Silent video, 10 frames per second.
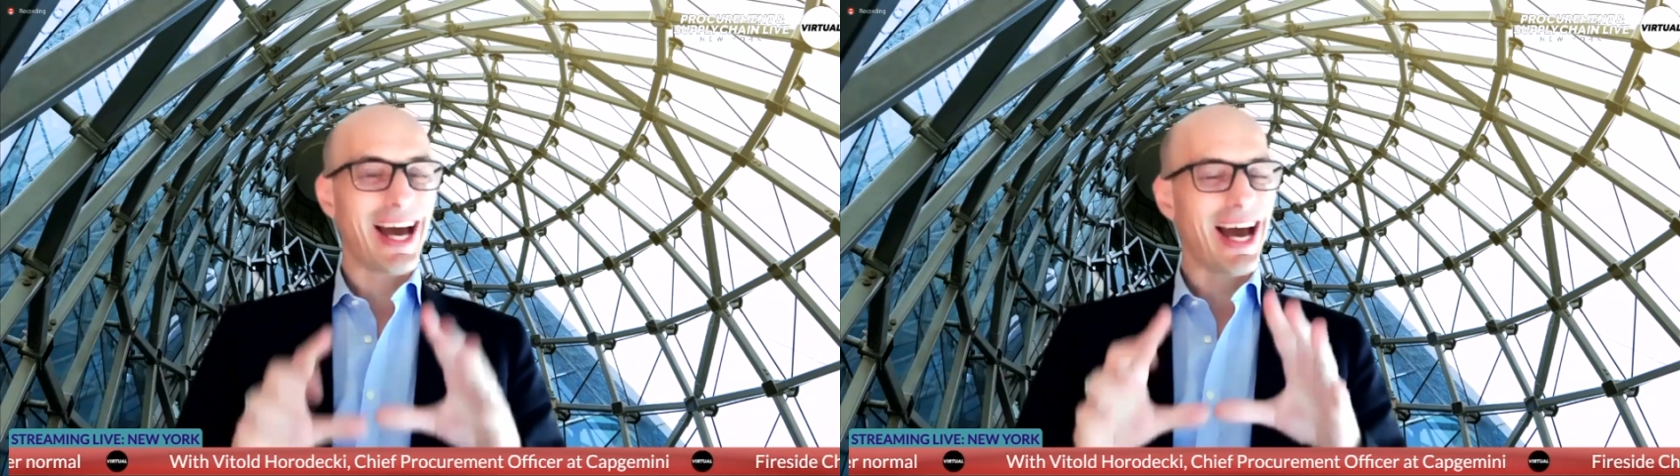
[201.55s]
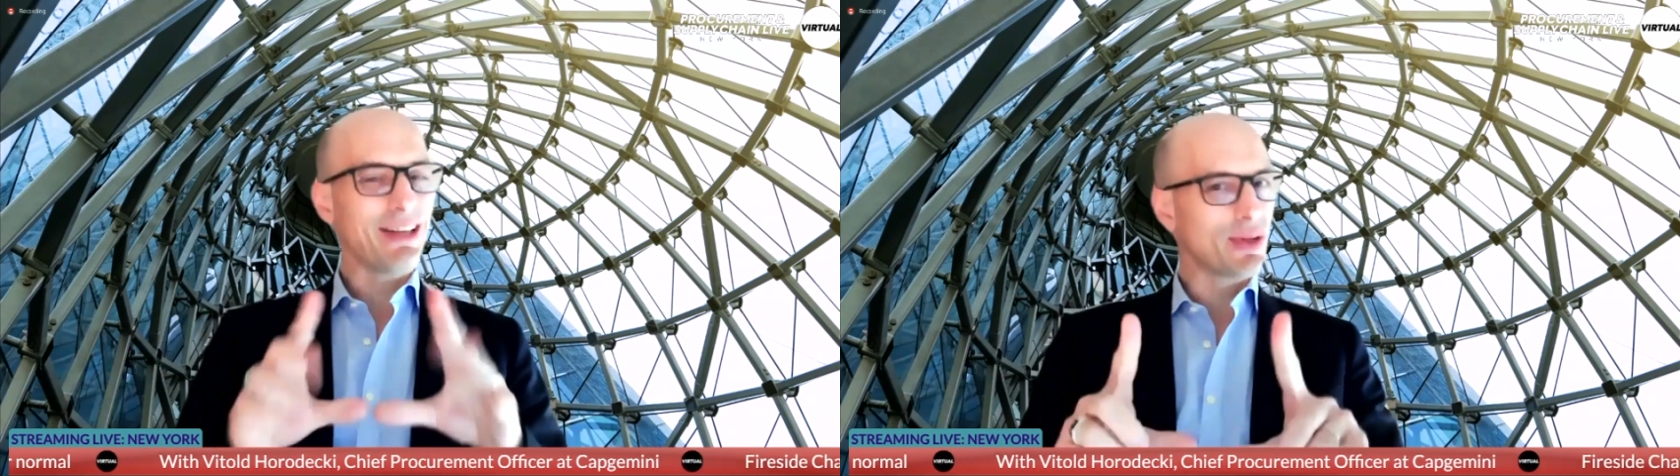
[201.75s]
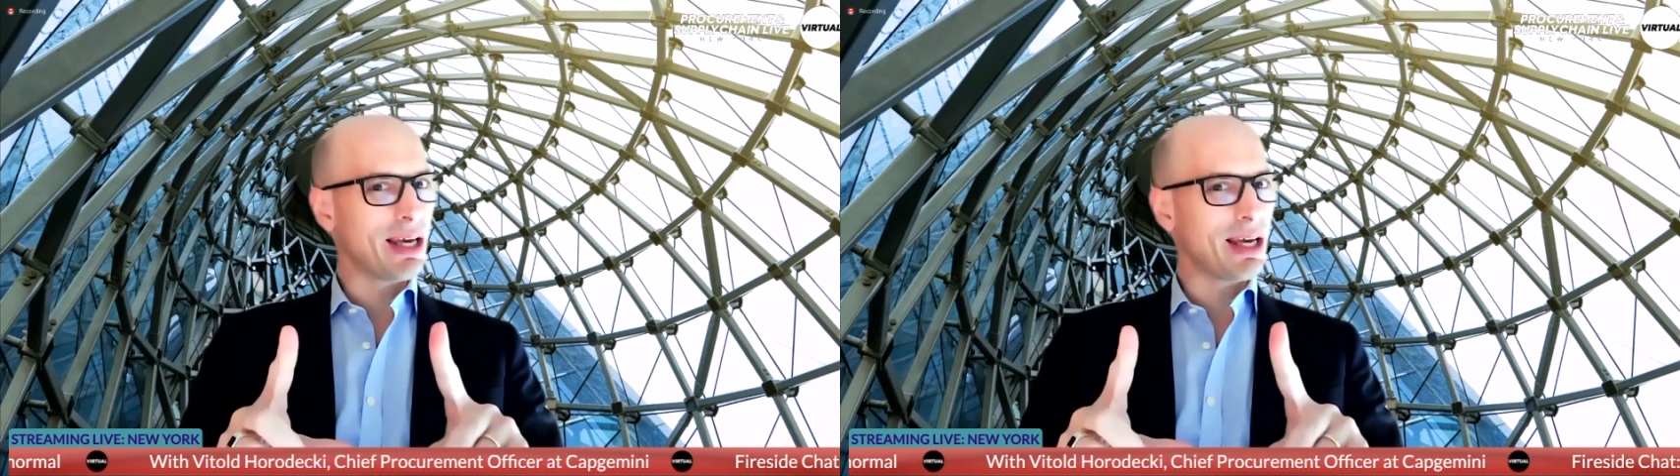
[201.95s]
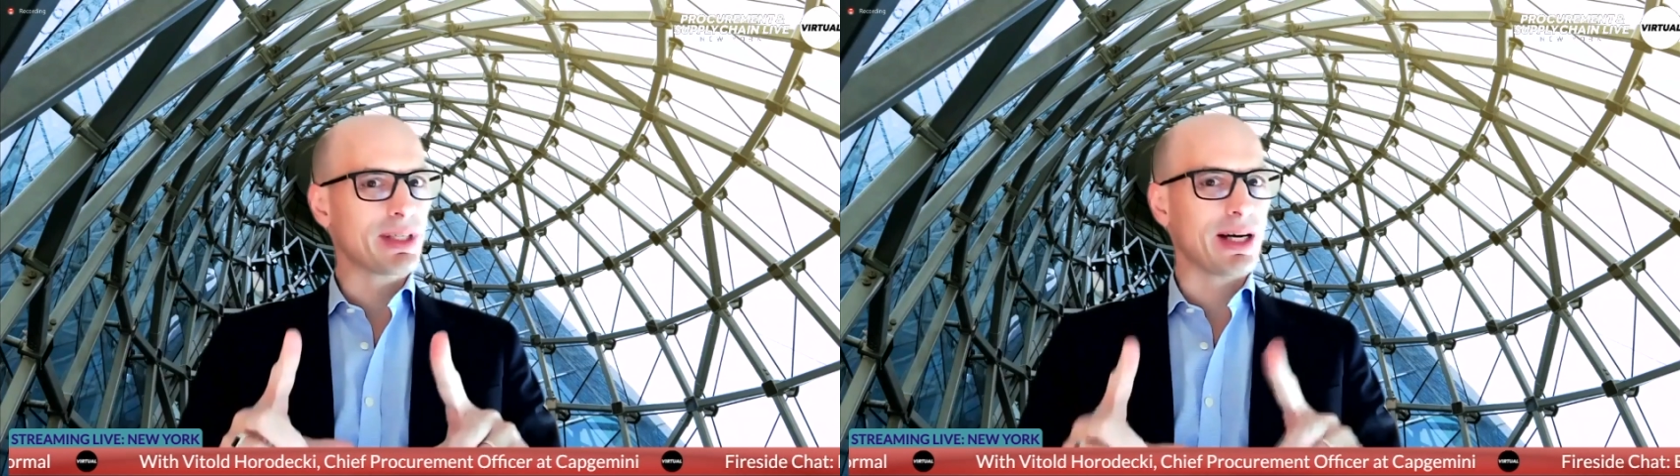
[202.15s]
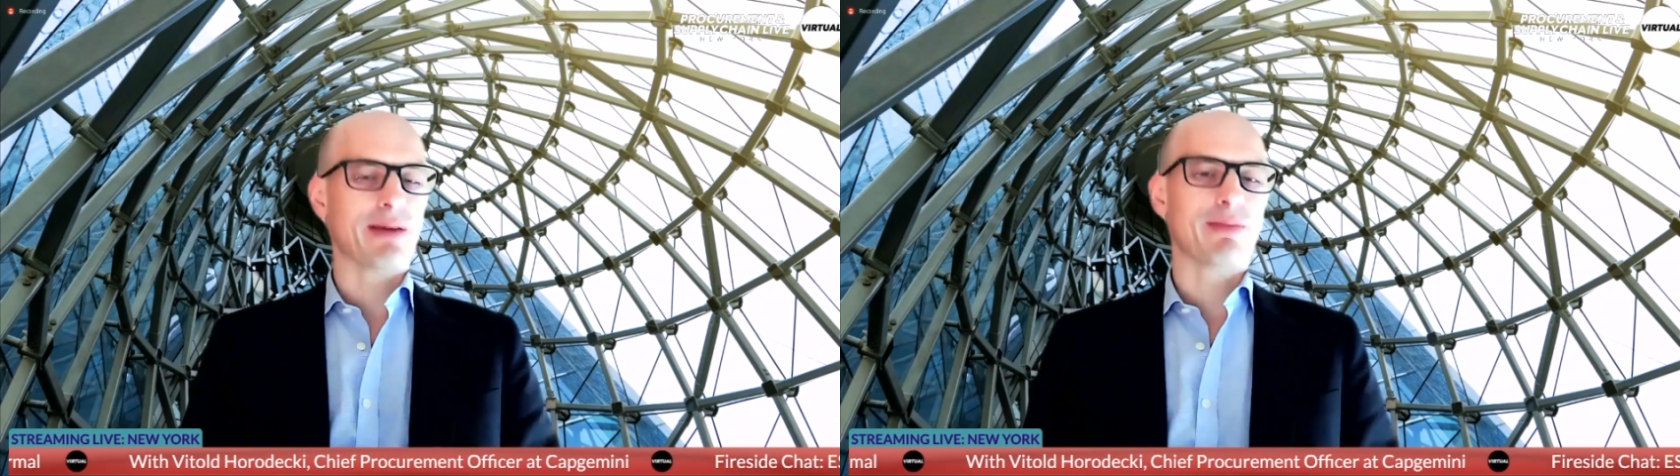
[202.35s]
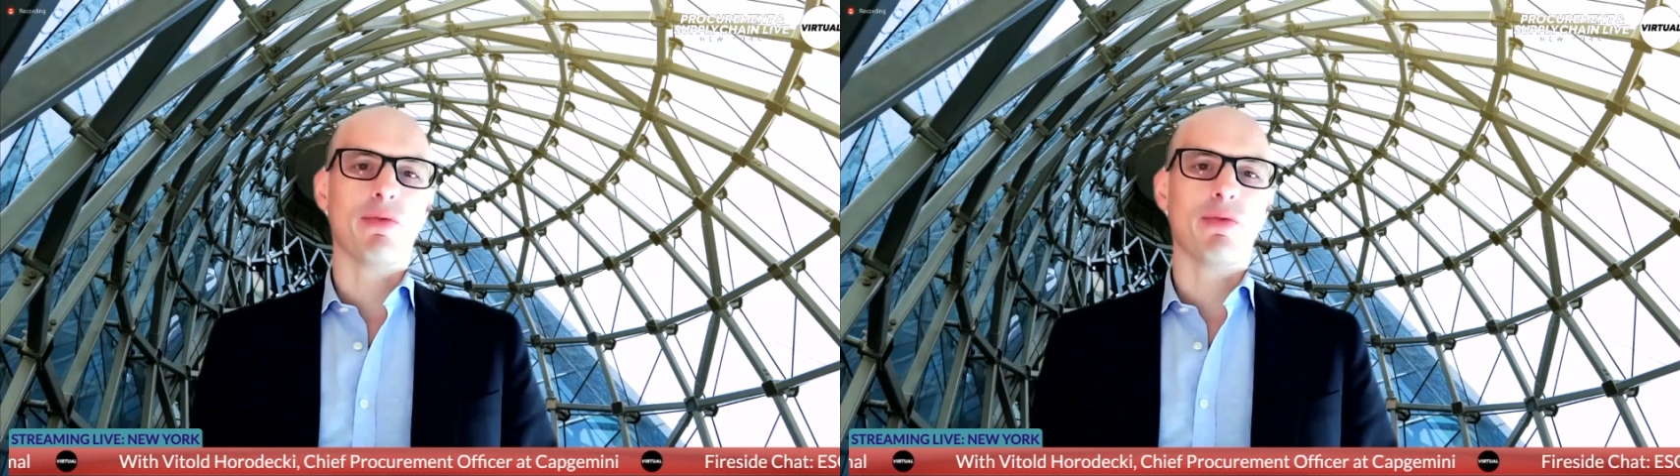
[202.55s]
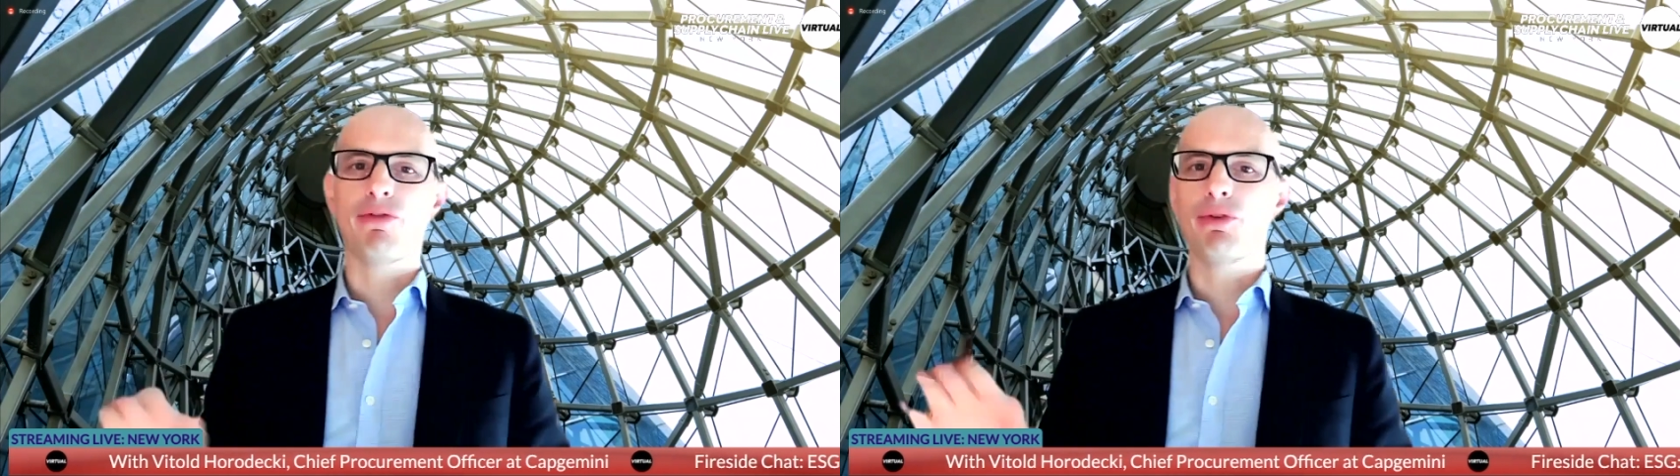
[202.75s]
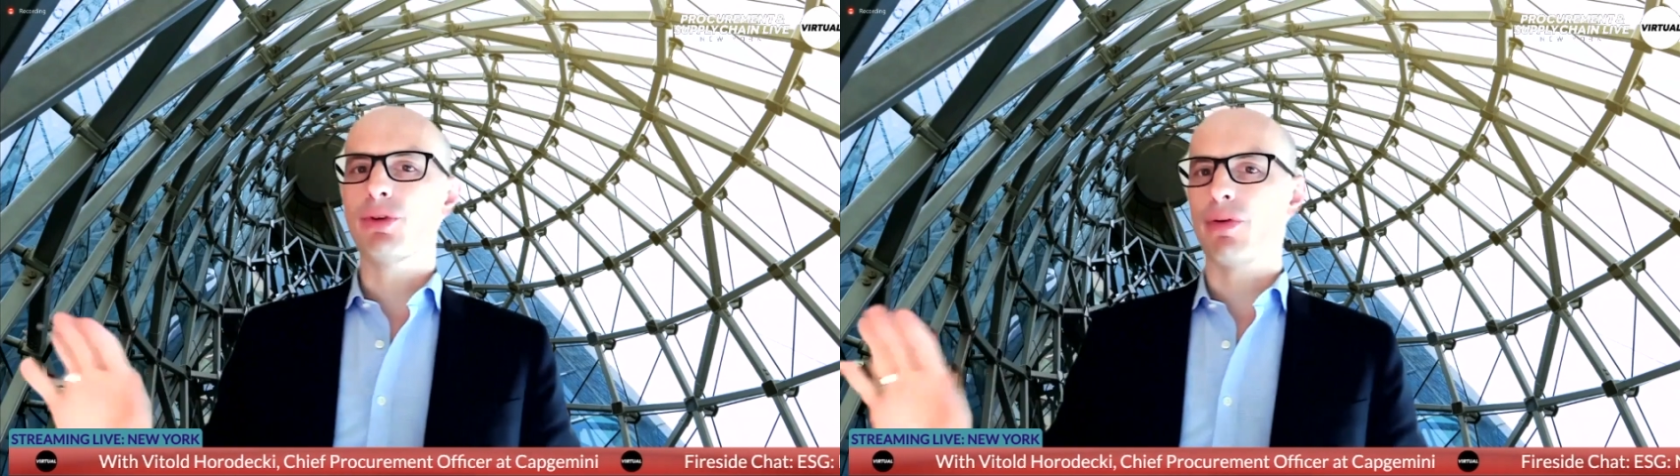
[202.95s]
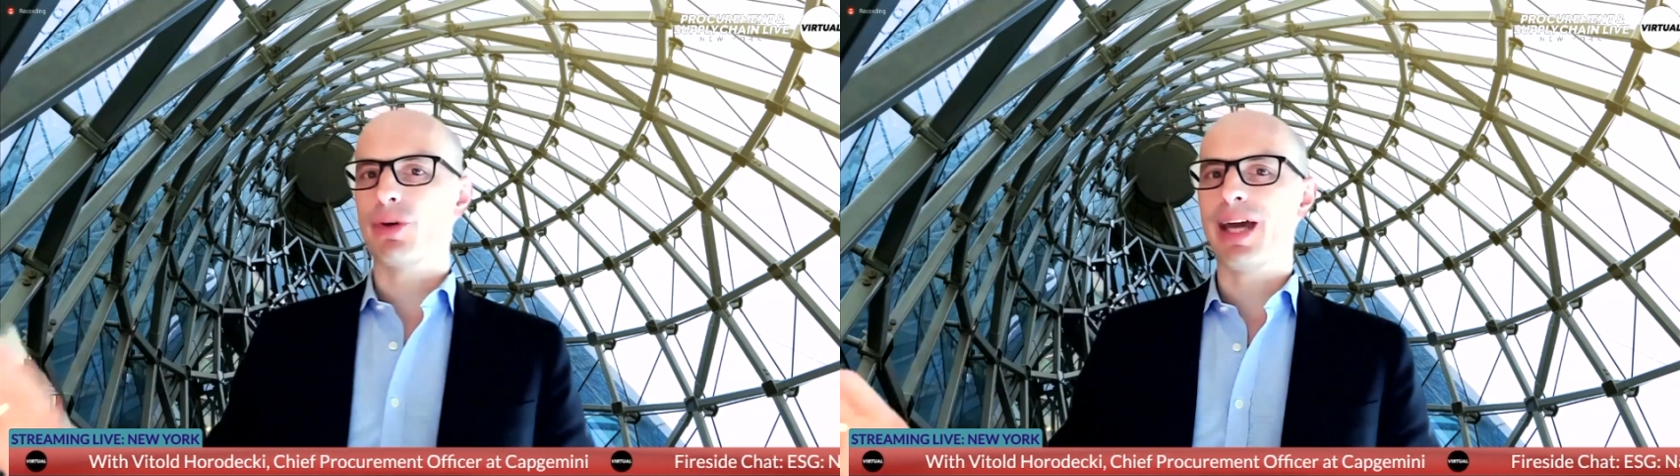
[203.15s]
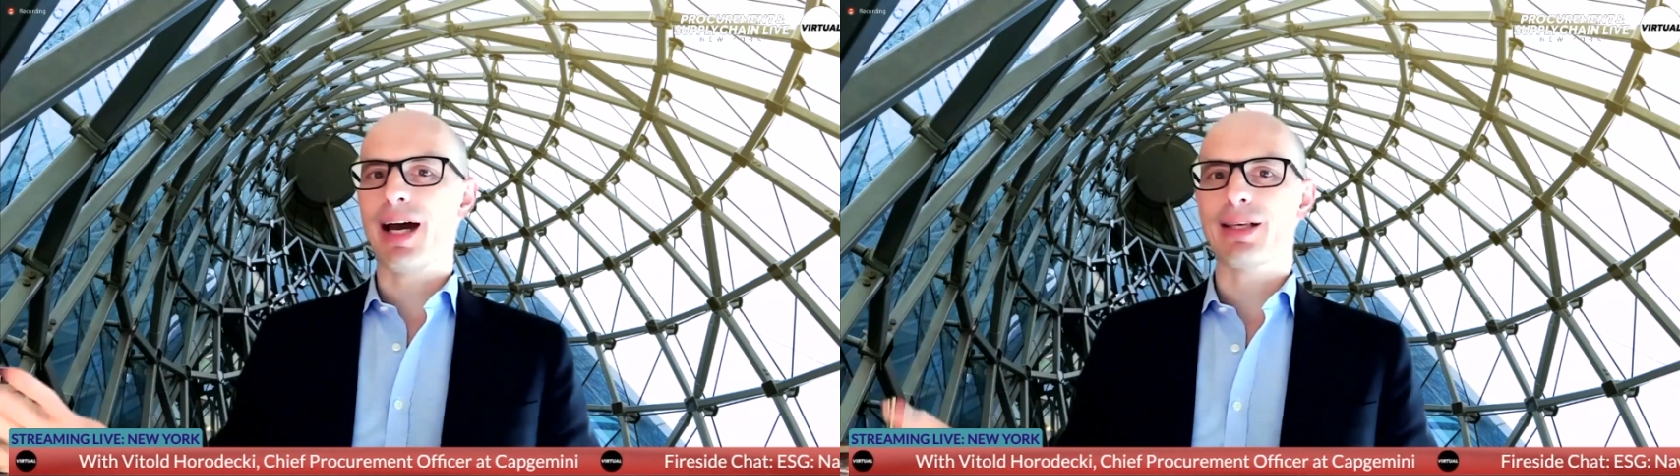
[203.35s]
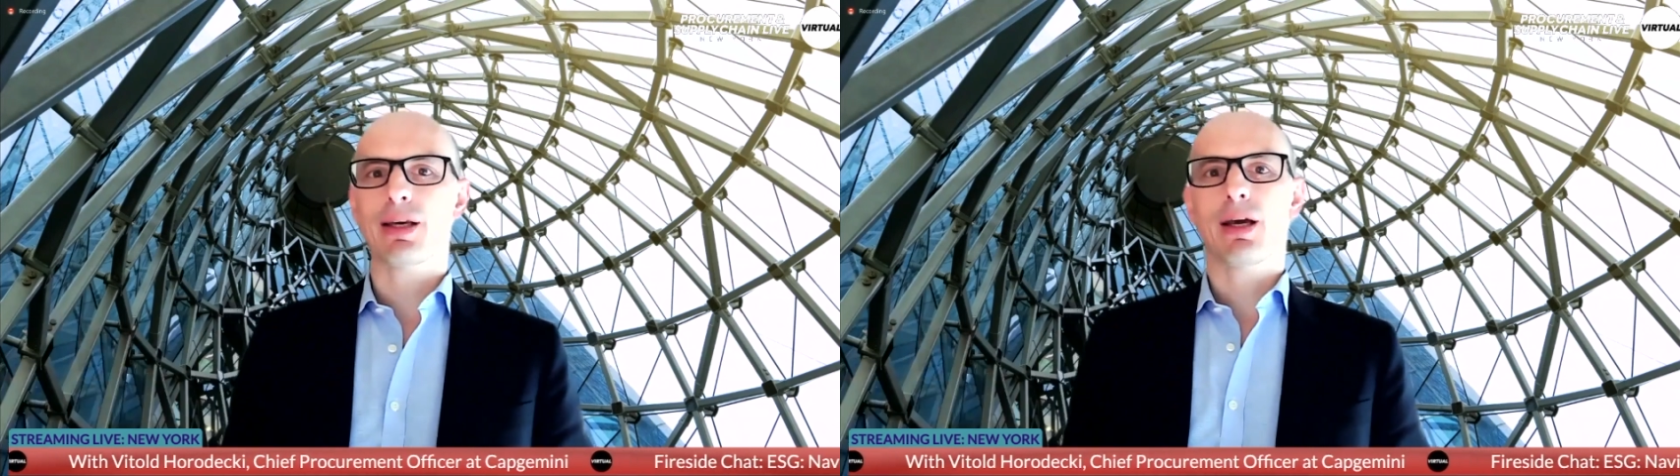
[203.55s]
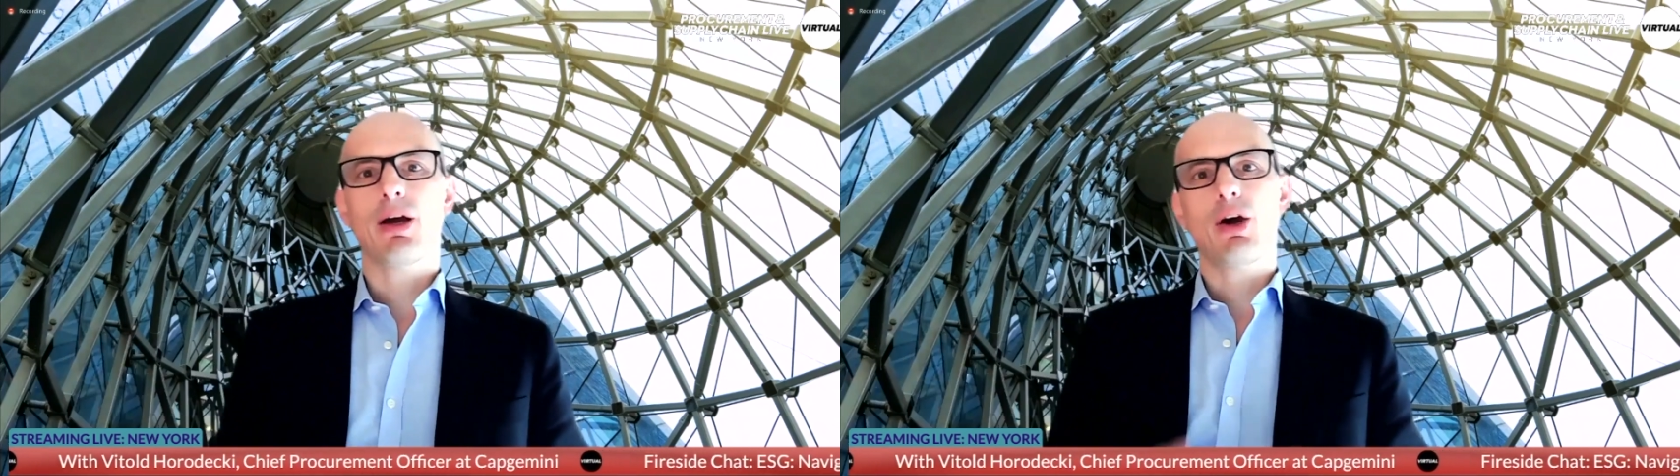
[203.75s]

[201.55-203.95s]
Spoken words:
At the same time, on the foot on the gas,